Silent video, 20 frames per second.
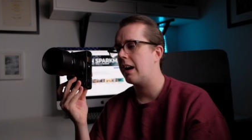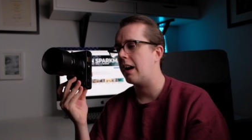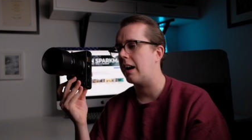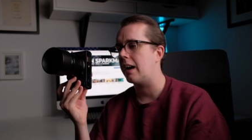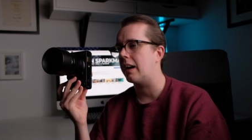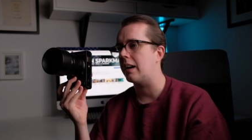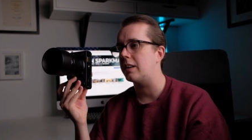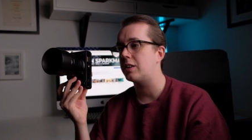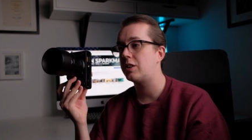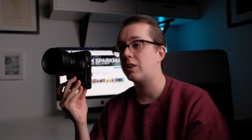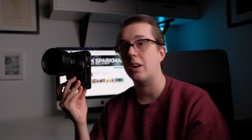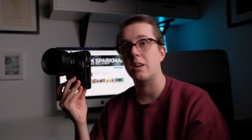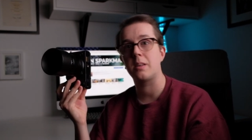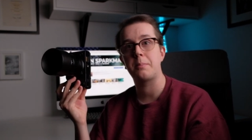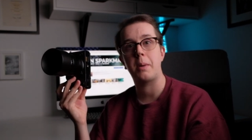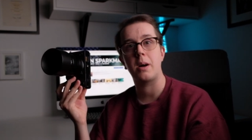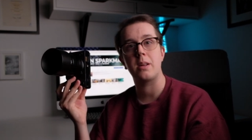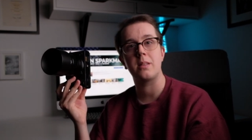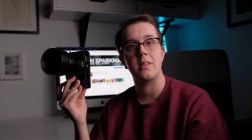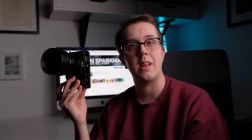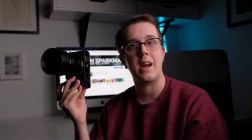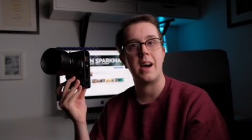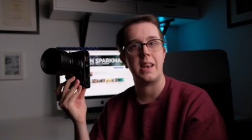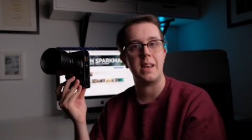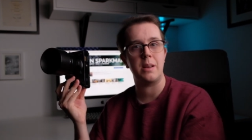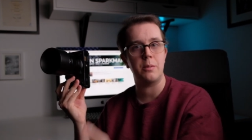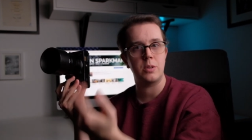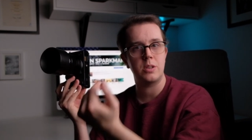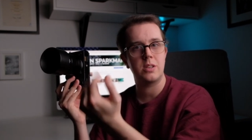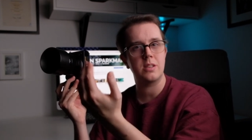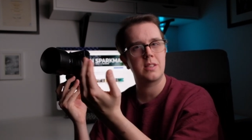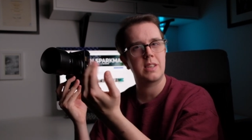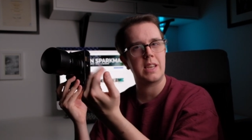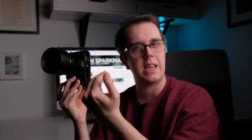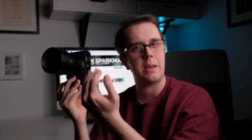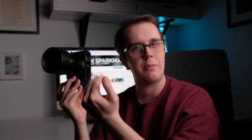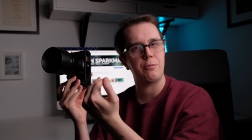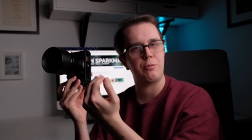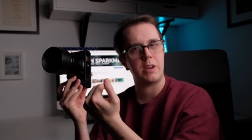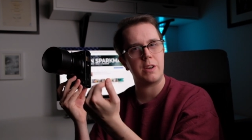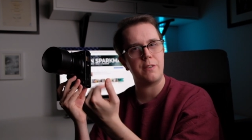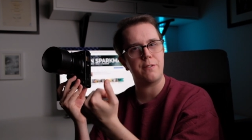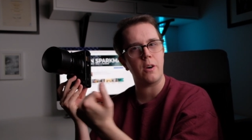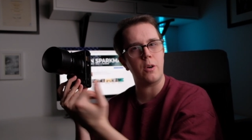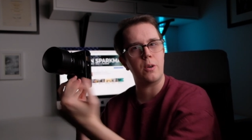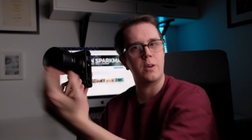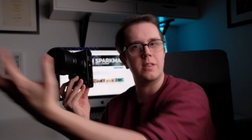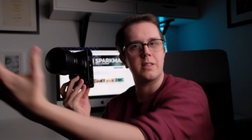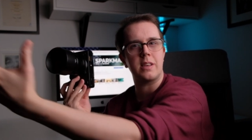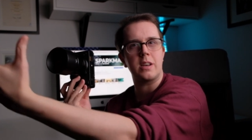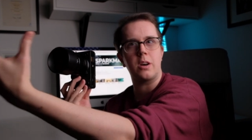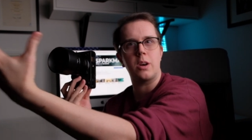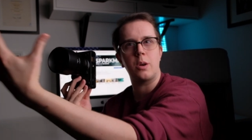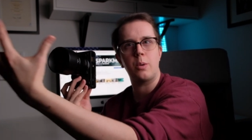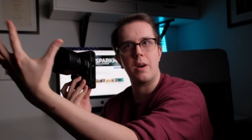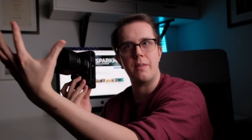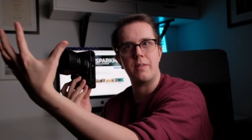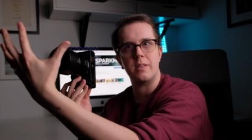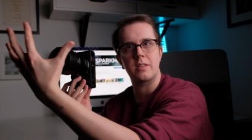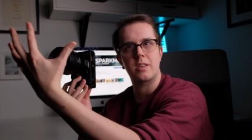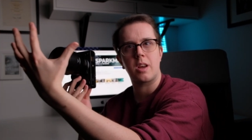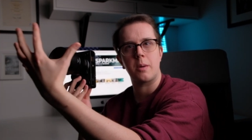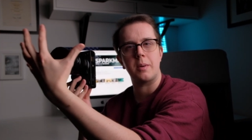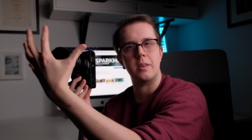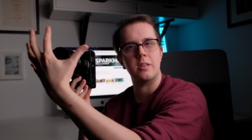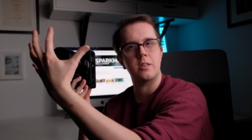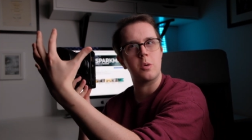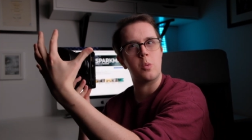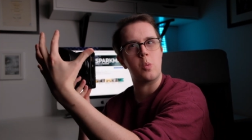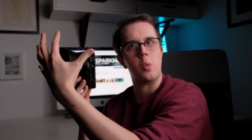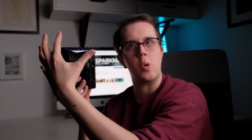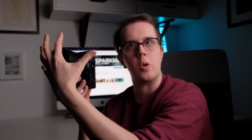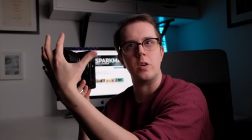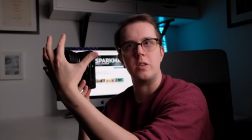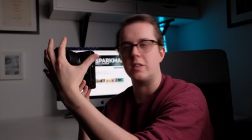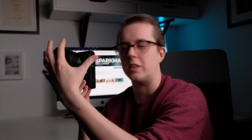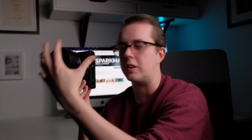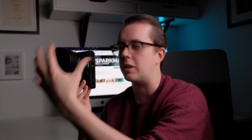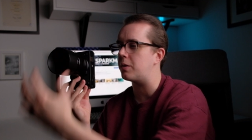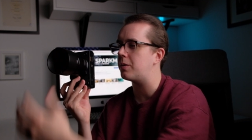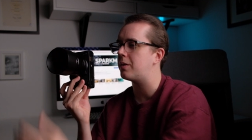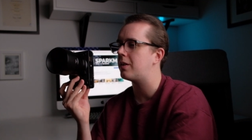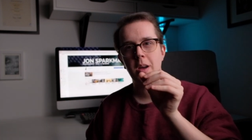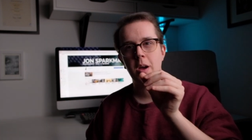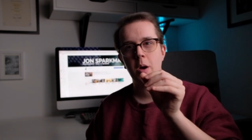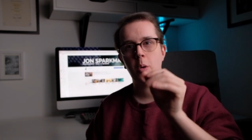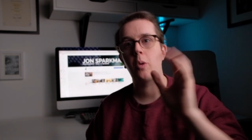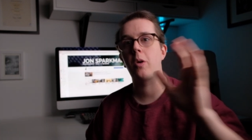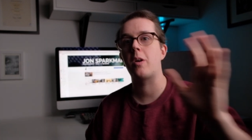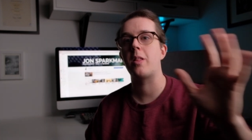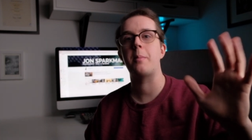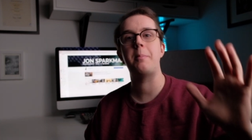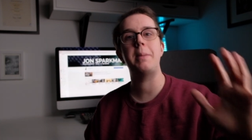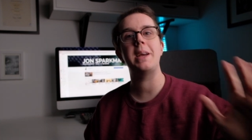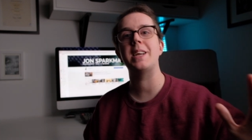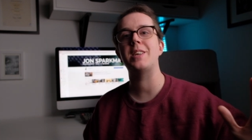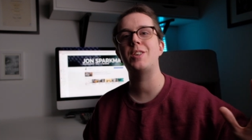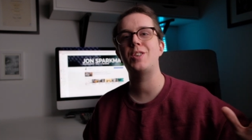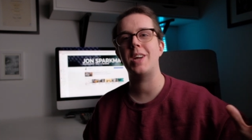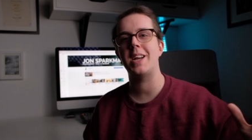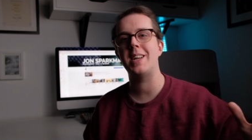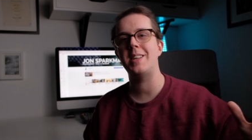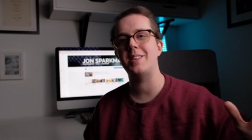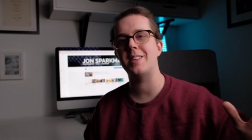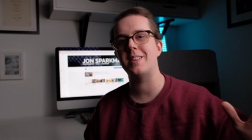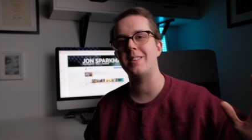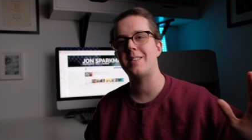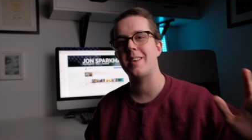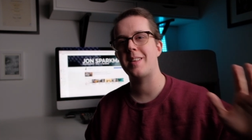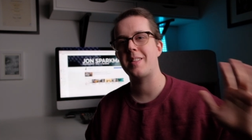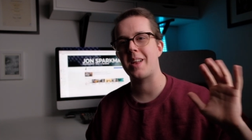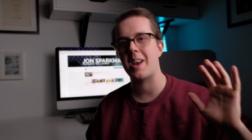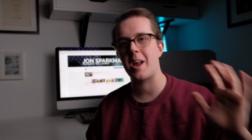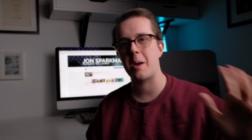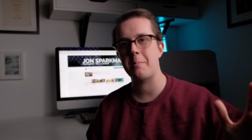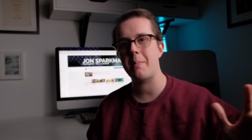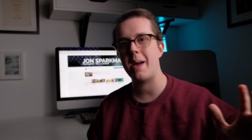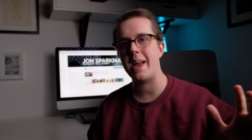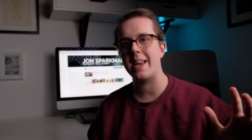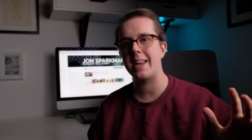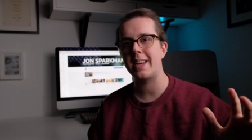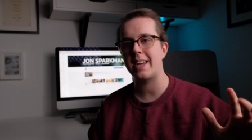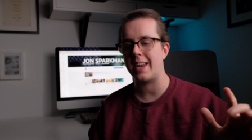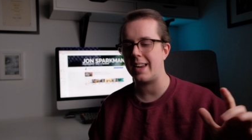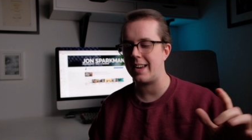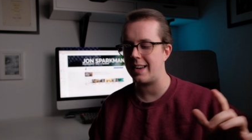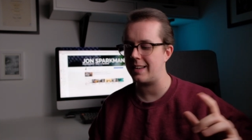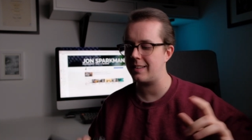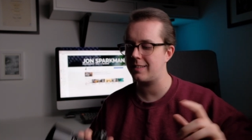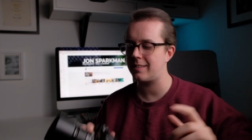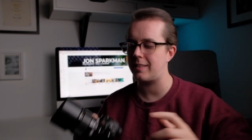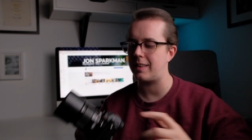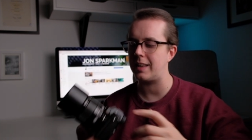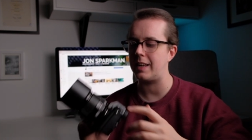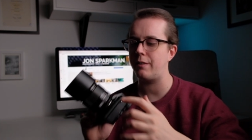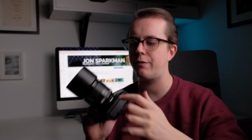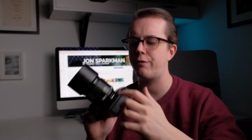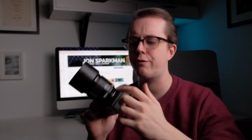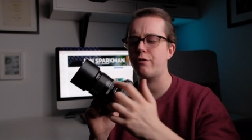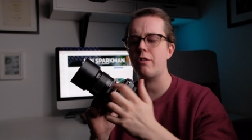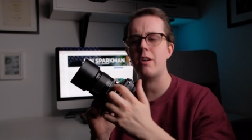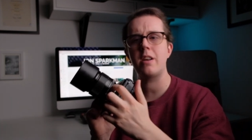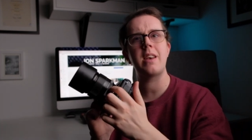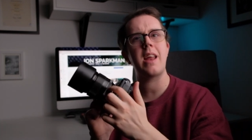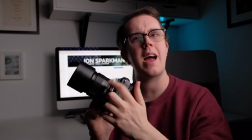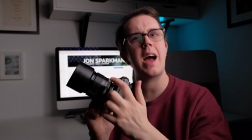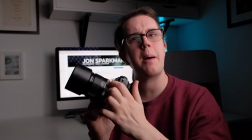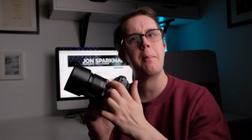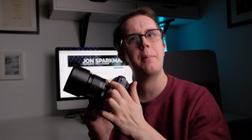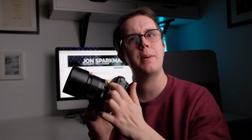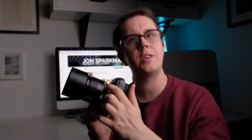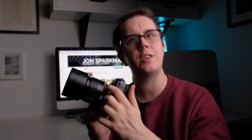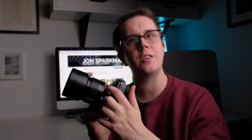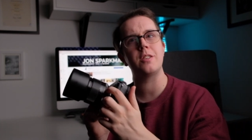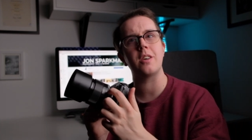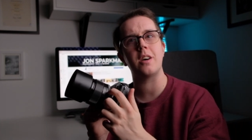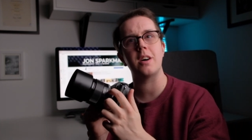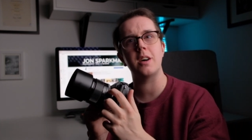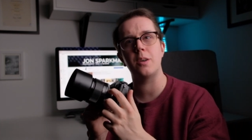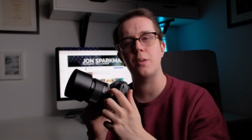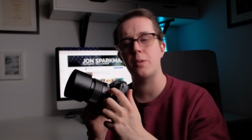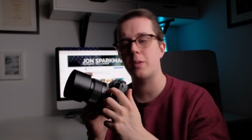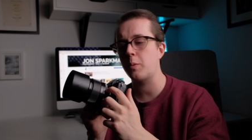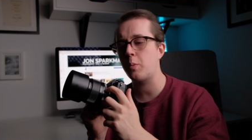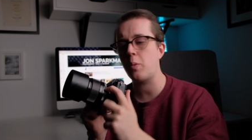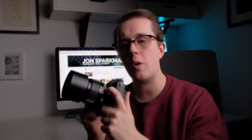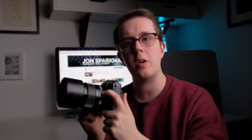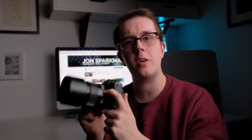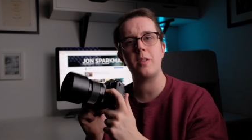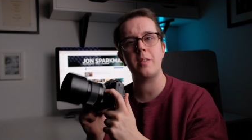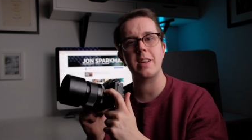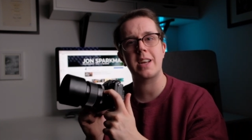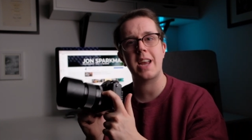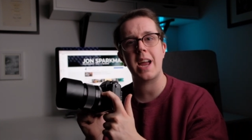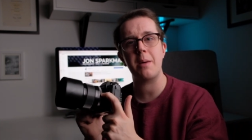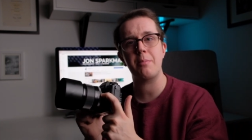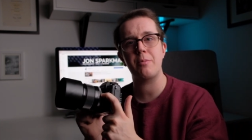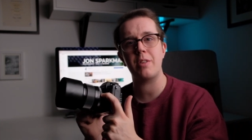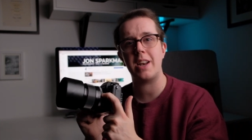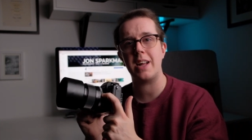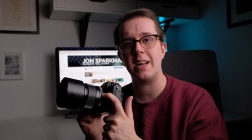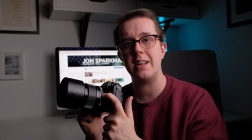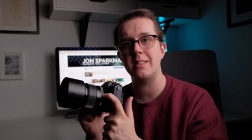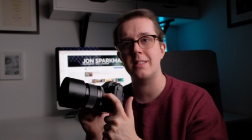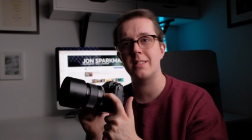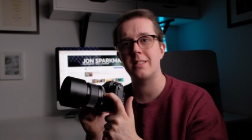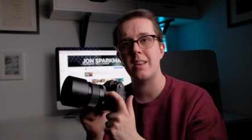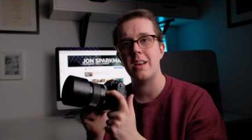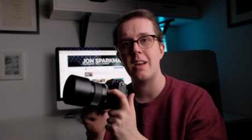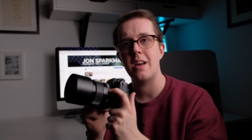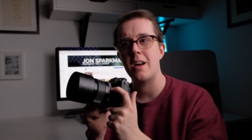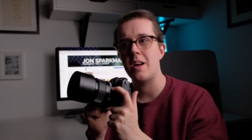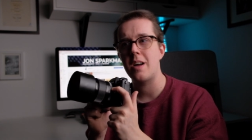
uh, shutter button and it will just keep refocusing on whoever's coming towards you one of the biggest changes that I make is the front aperture dial, the one on the camera lens,